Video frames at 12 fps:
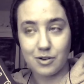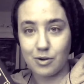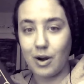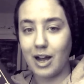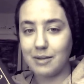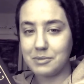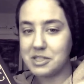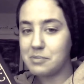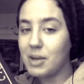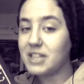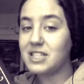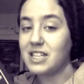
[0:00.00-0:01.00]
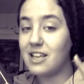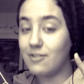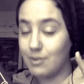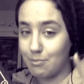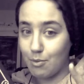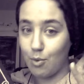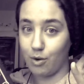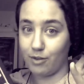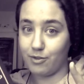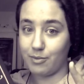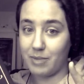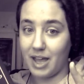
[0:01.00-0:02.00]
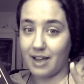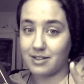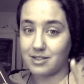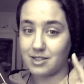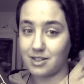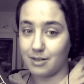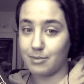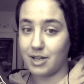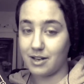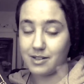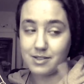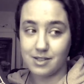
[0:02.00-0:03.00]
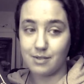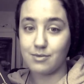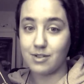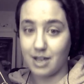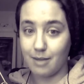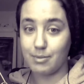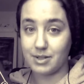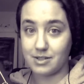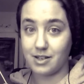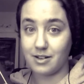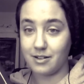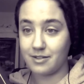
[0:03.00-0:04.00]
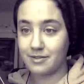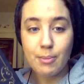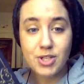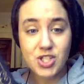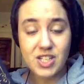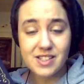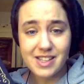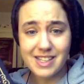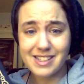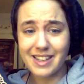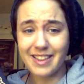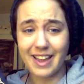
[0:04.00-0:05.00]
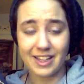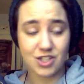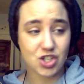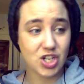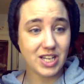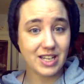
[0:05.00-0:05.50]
so I'm expecting even more from that to come on and see what happens here. But she does things like that.